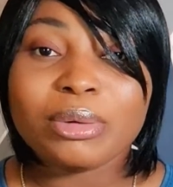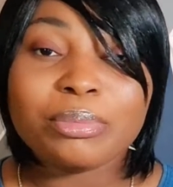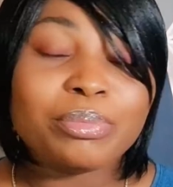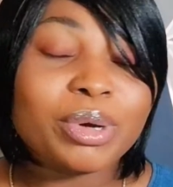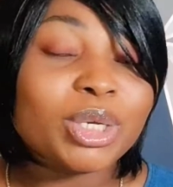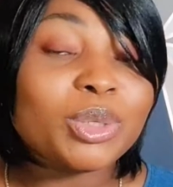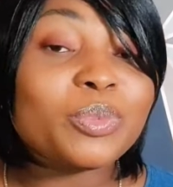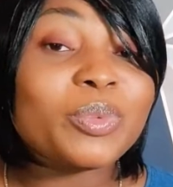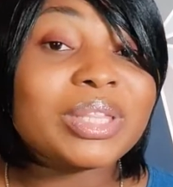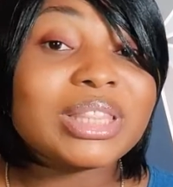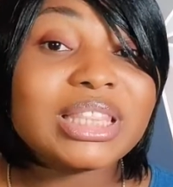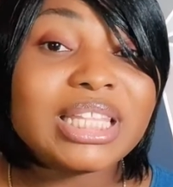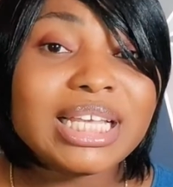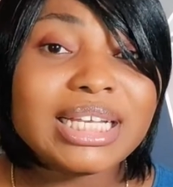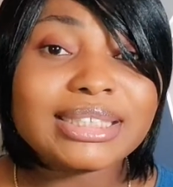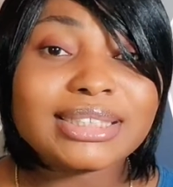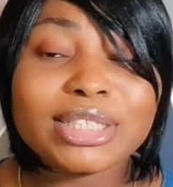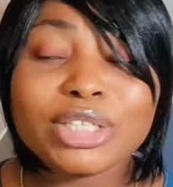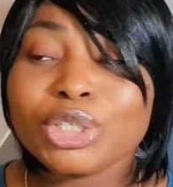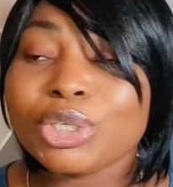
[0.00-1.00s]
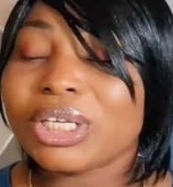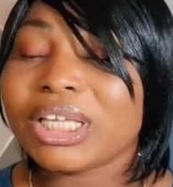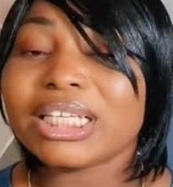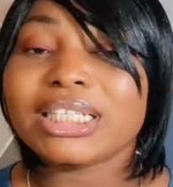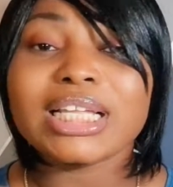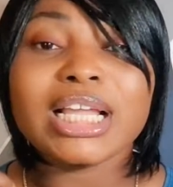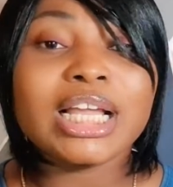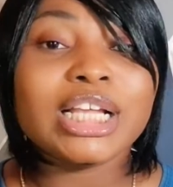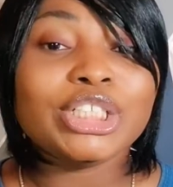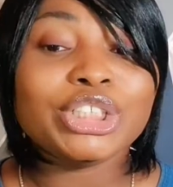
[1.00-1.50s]
But with this, you
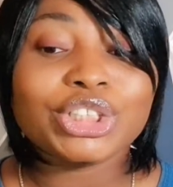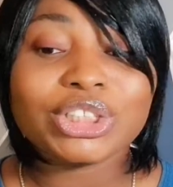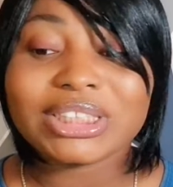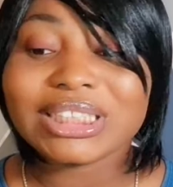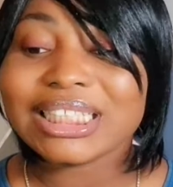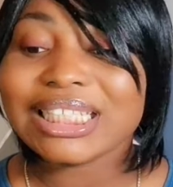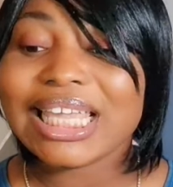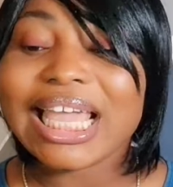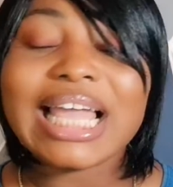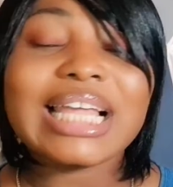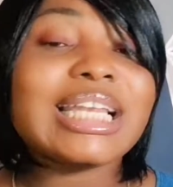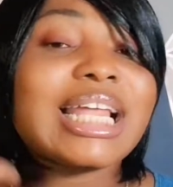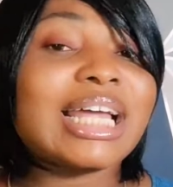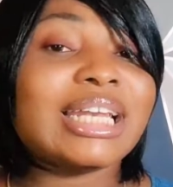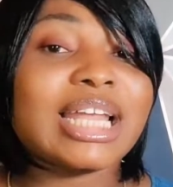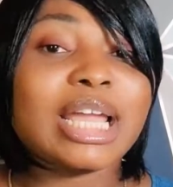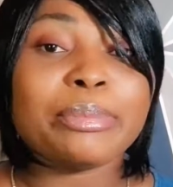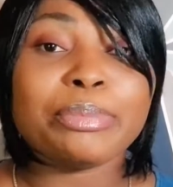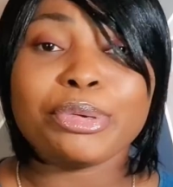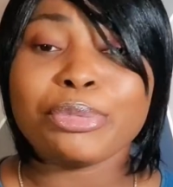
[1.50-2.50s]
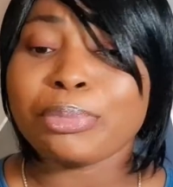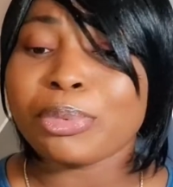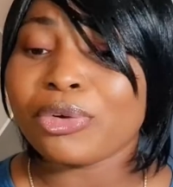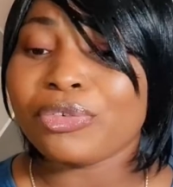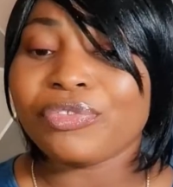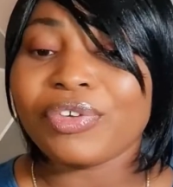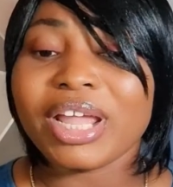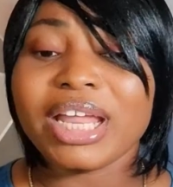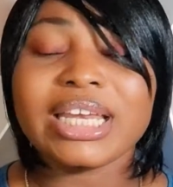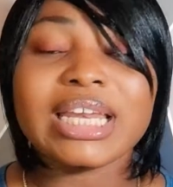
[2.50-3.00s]
can just get an
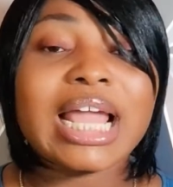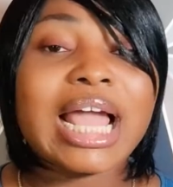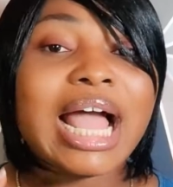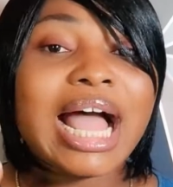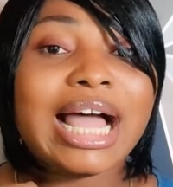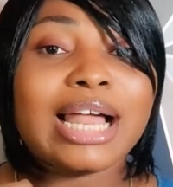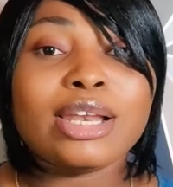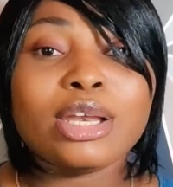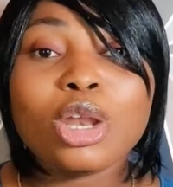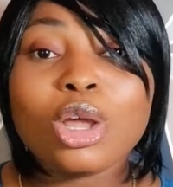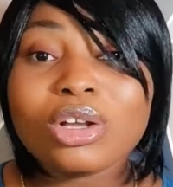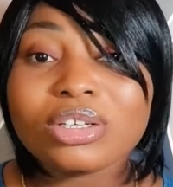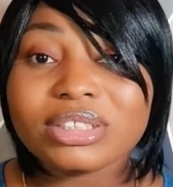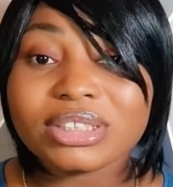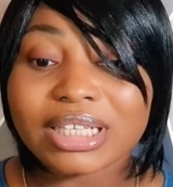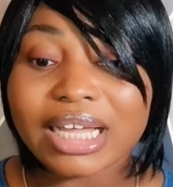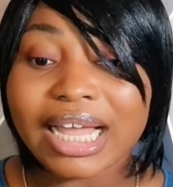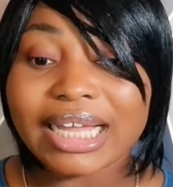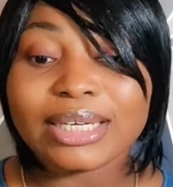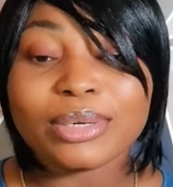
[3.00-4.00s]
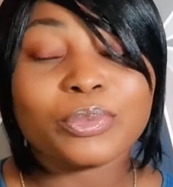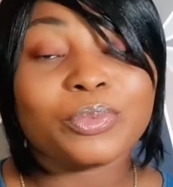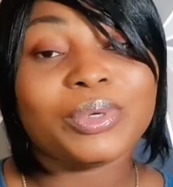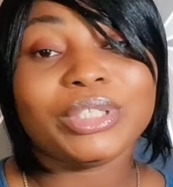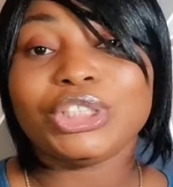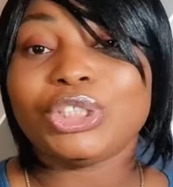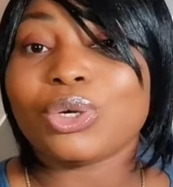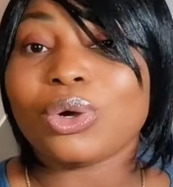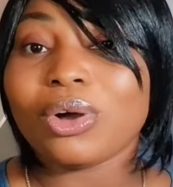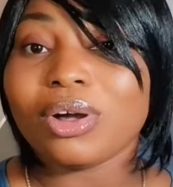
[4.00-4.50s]
ibuprofen alongside
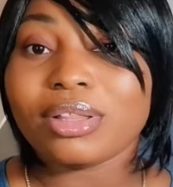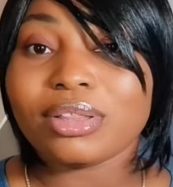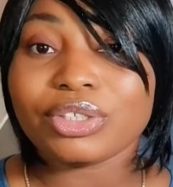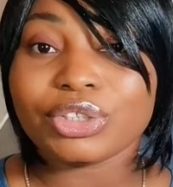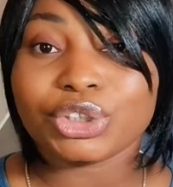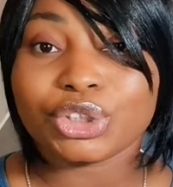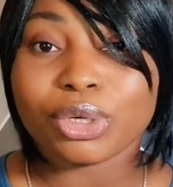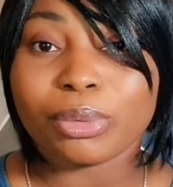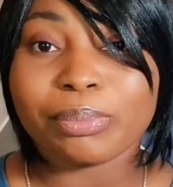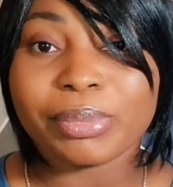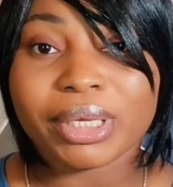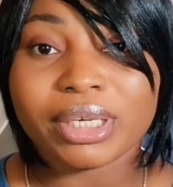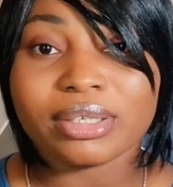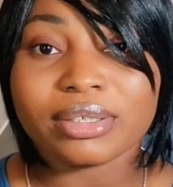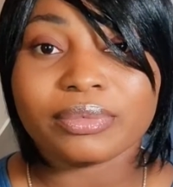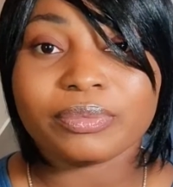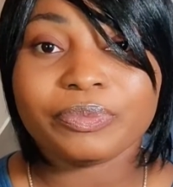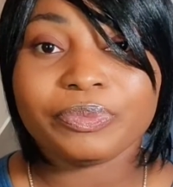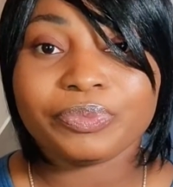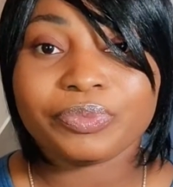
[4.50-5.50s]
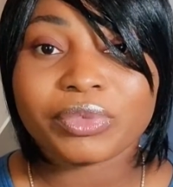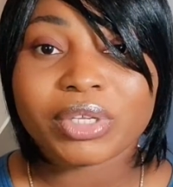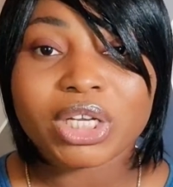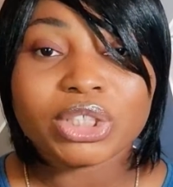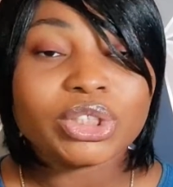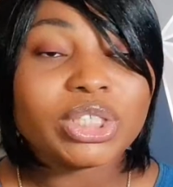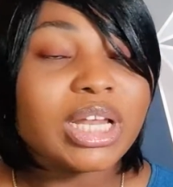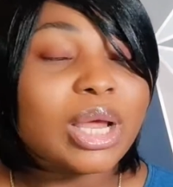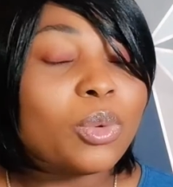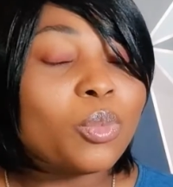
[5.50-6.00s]
with your other shopping,
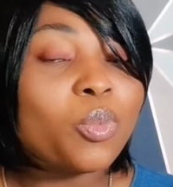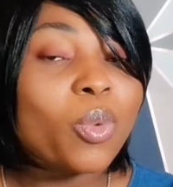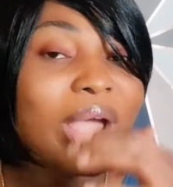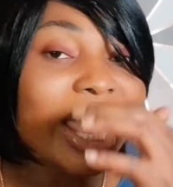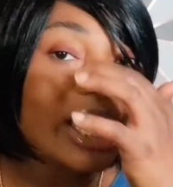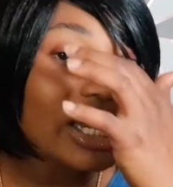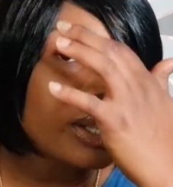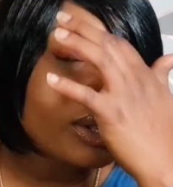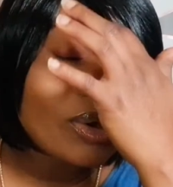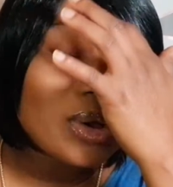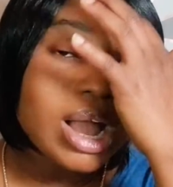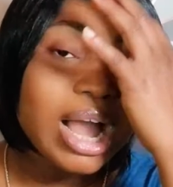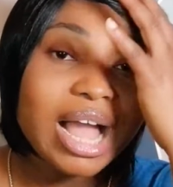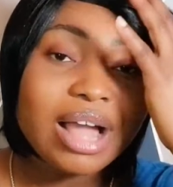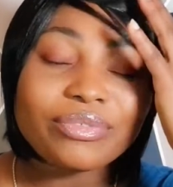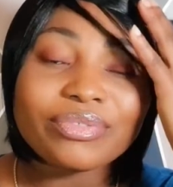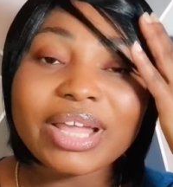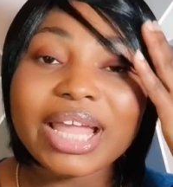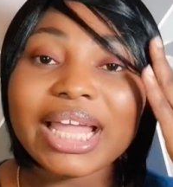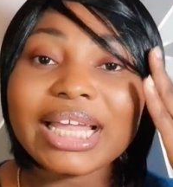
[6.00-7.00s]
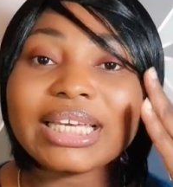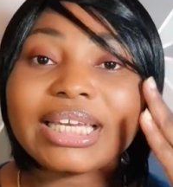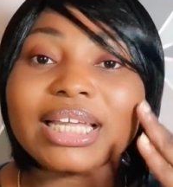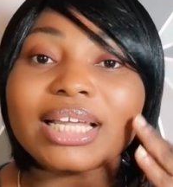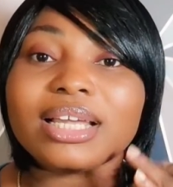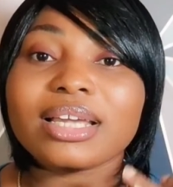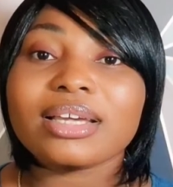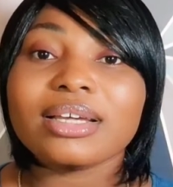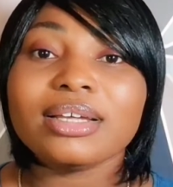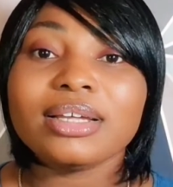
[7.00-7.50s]
so that when you have
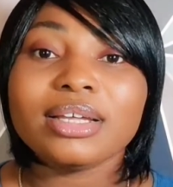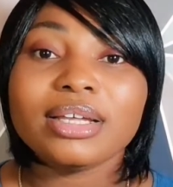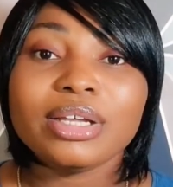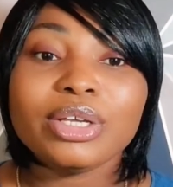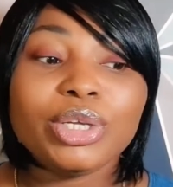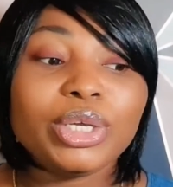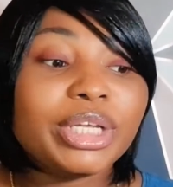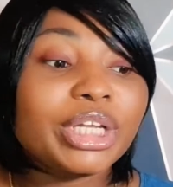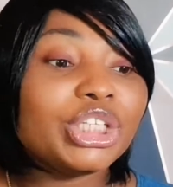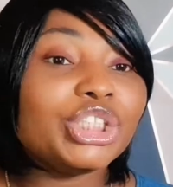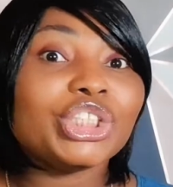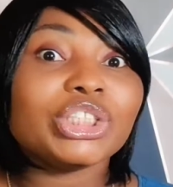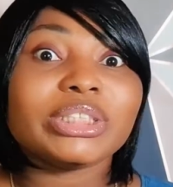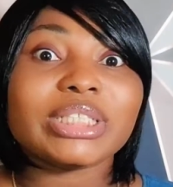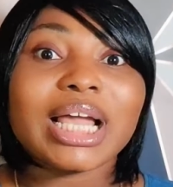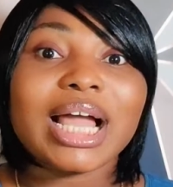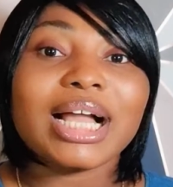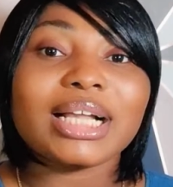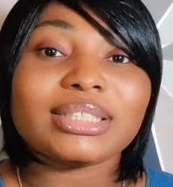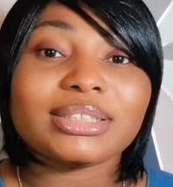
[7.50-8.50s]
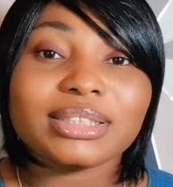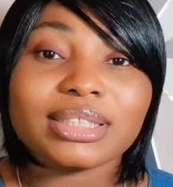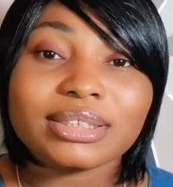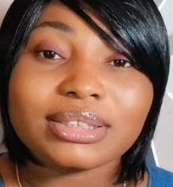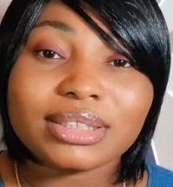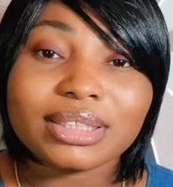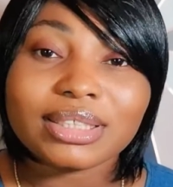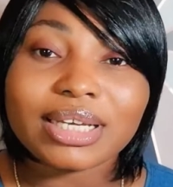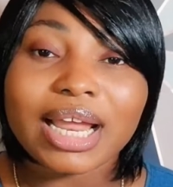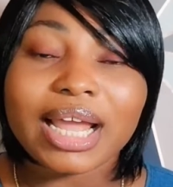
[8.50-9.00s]
headache, You can just
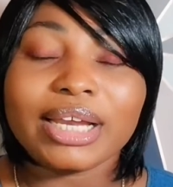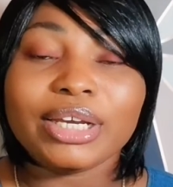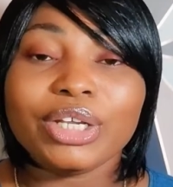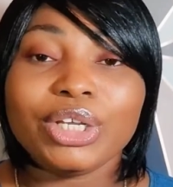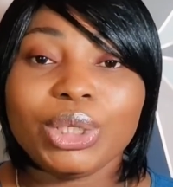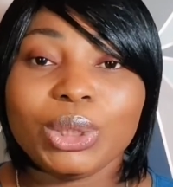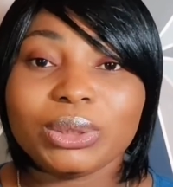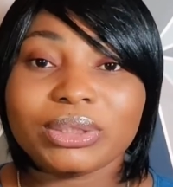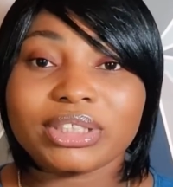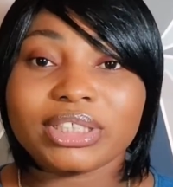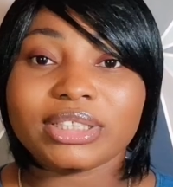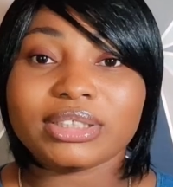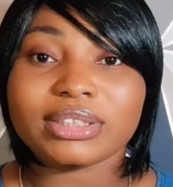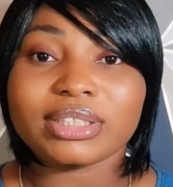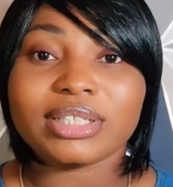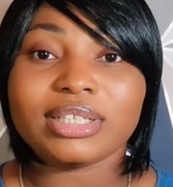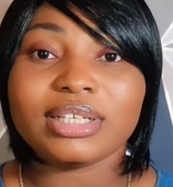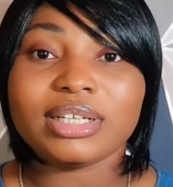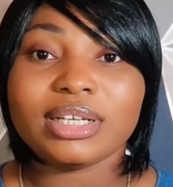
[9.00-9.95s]
access it and use it.